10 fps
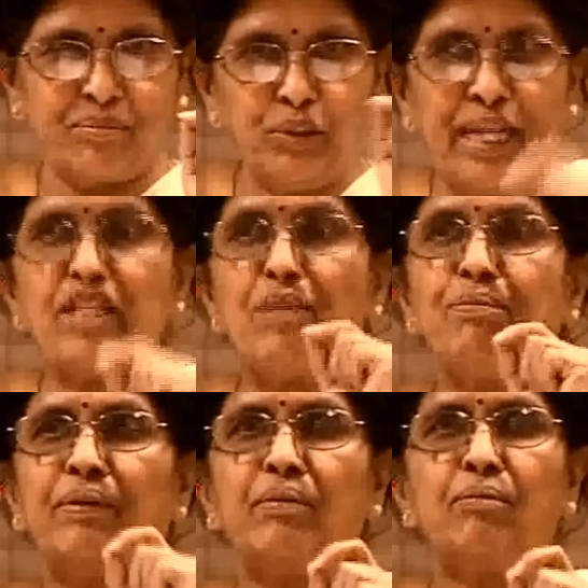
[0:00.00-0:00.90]
good
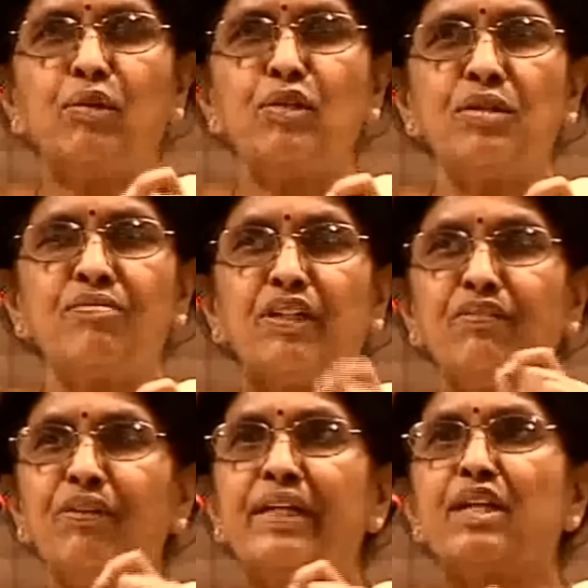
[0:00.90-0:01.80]
example, most
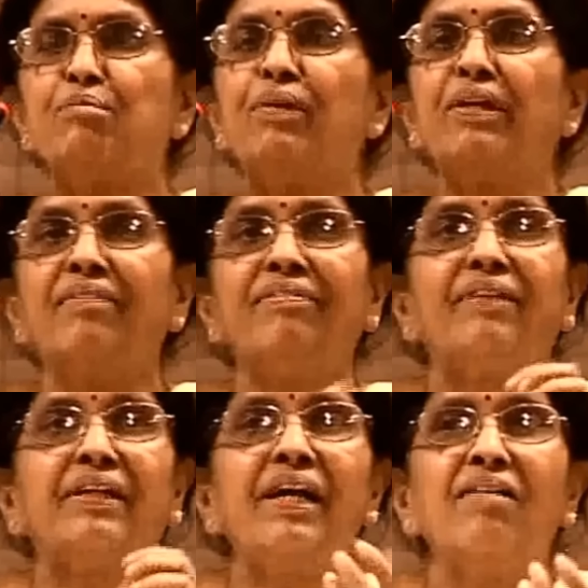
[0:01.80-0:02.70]
wonderful example of
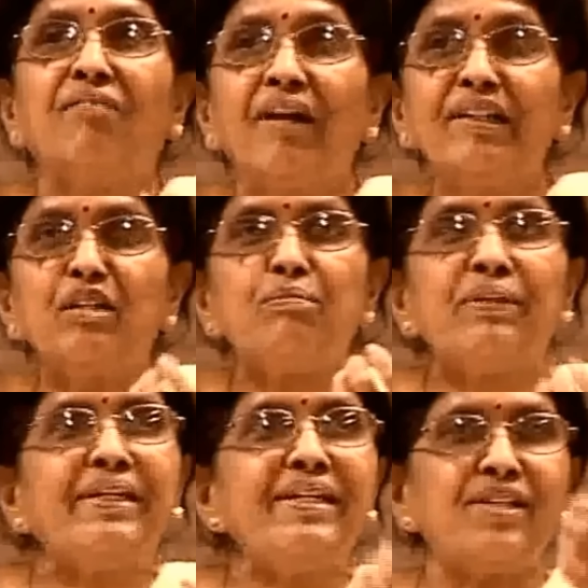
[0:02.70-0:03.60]
what the
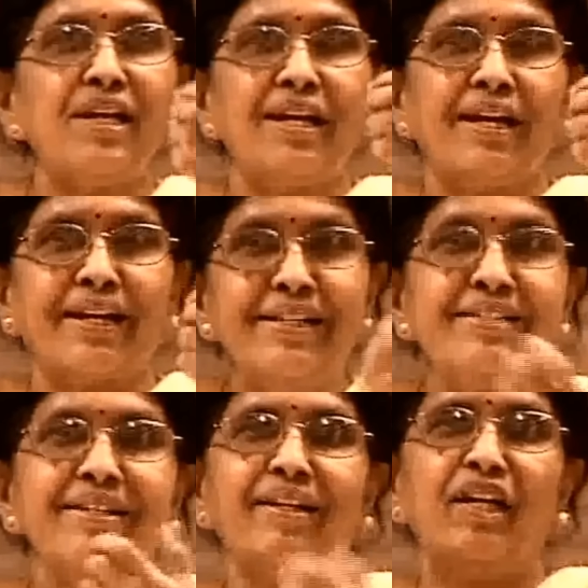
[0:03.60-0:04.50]
British
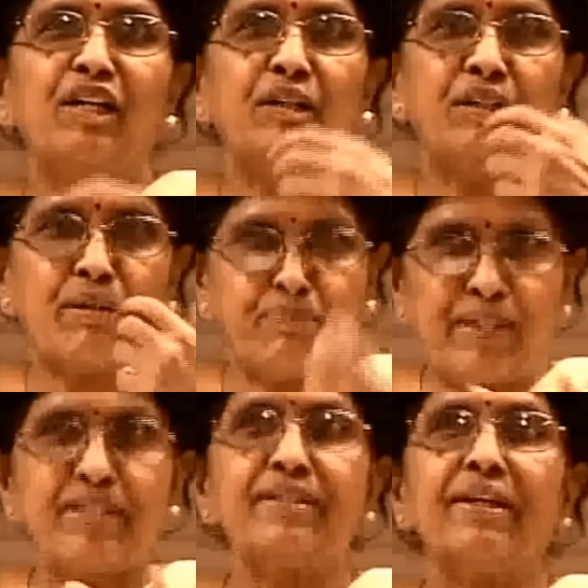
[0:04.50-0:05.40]
culture
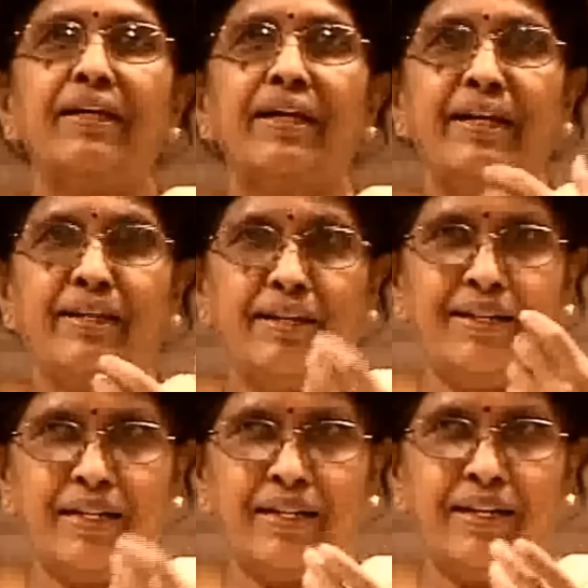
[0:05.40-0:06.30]
depicts in
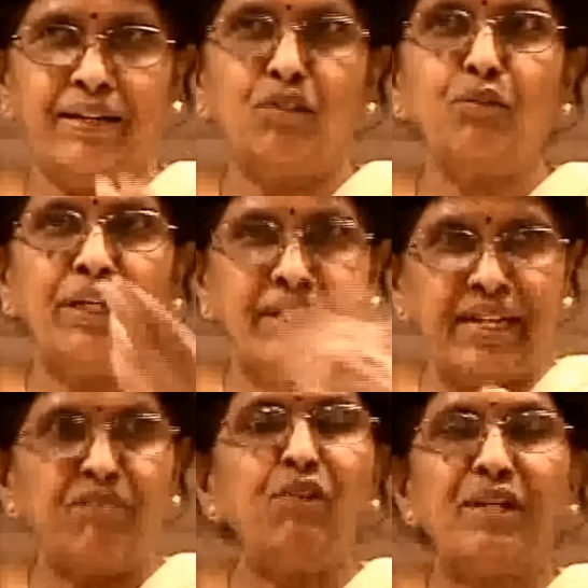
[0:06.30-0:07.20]
to
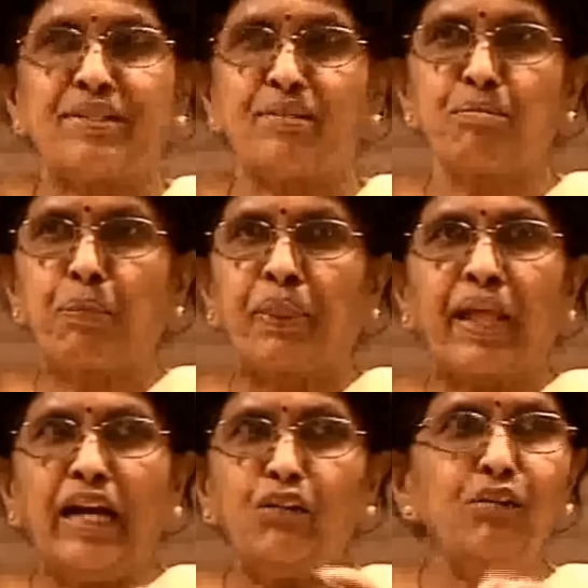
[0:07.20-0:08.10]
Indian viewers.
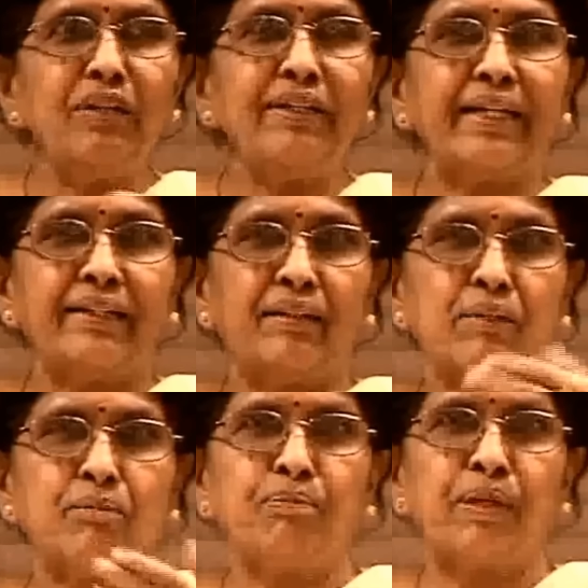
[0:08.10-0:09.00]
I don't think that
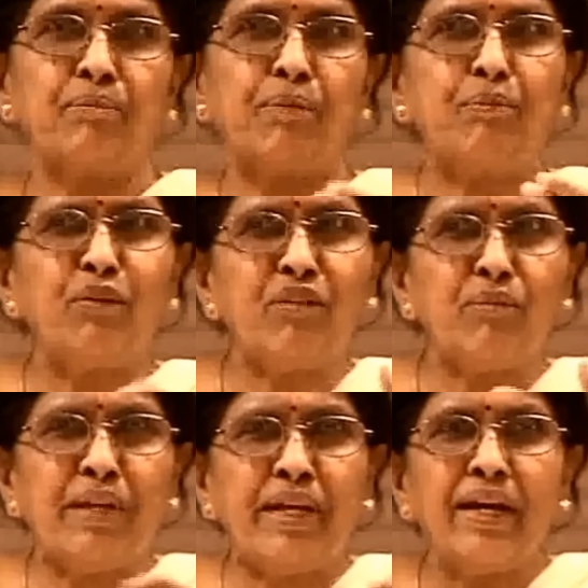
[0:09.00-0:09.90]
people will
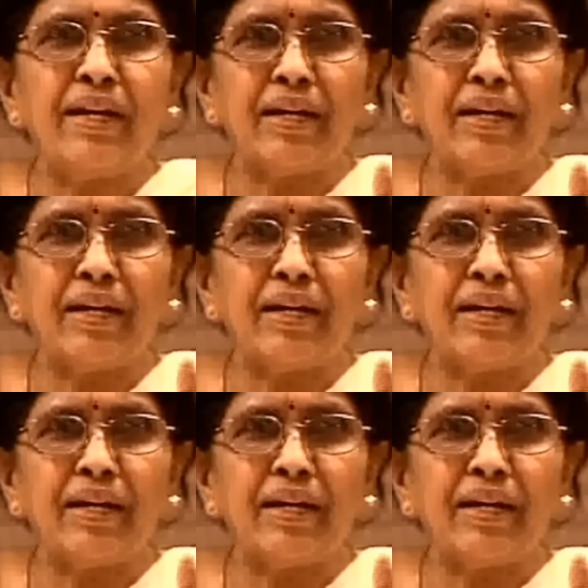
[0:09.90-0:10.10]
be